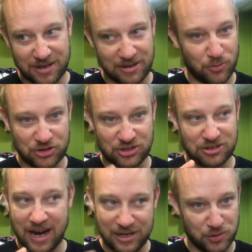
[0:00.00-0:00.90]
which
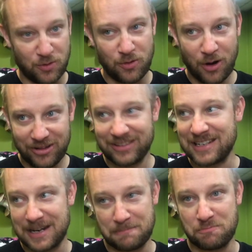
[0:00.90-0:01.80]
I do all the
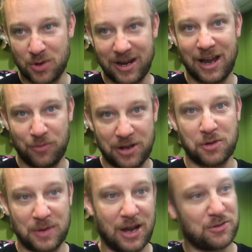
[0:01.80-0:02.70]
time, but I'd rather
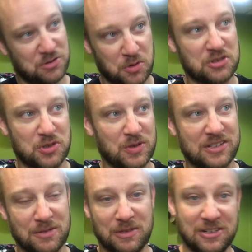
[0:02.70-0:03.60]
be outdoors doing
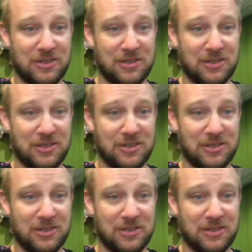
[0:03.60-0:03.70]
something.